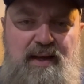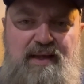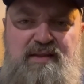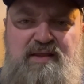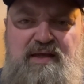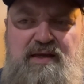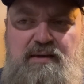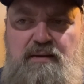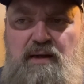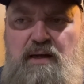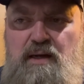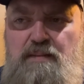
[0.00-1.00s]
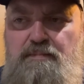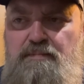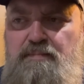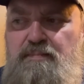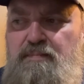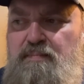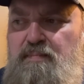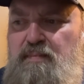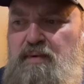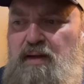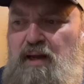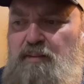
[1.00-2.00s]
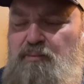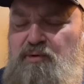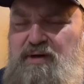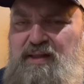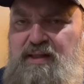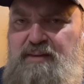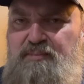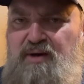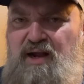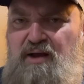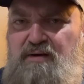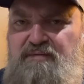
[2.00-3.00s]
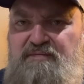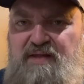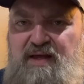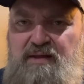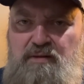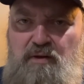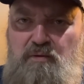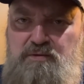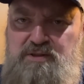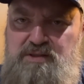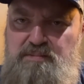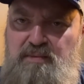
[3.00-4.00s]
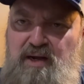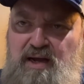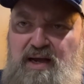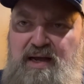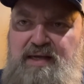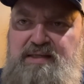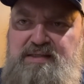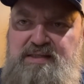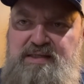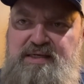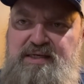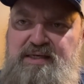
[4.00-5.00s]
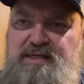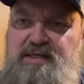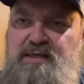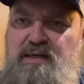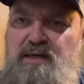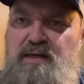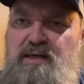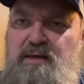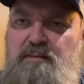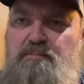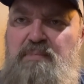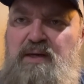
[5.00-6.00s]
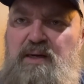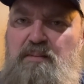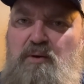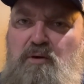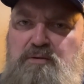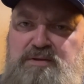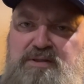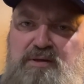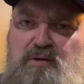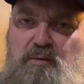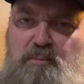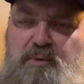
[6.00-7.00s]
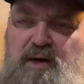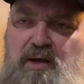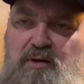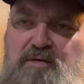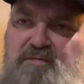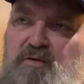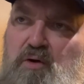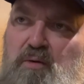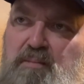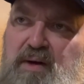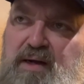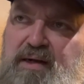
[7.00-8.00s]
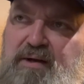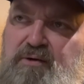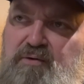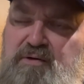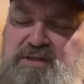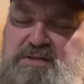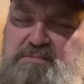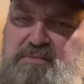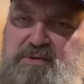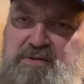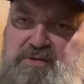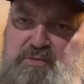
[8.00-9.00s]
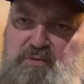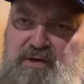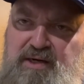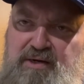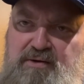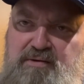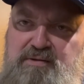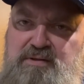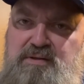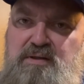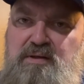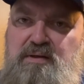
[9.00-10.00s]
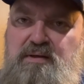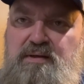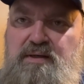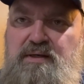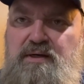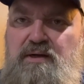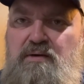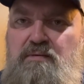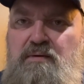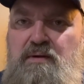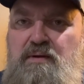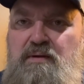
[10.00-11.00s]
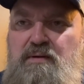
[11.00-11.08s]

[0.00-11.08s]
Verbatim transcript: I think um, I'm really proud of that Lonesome High CD, but I'm also proud of all my Christmas records. You know,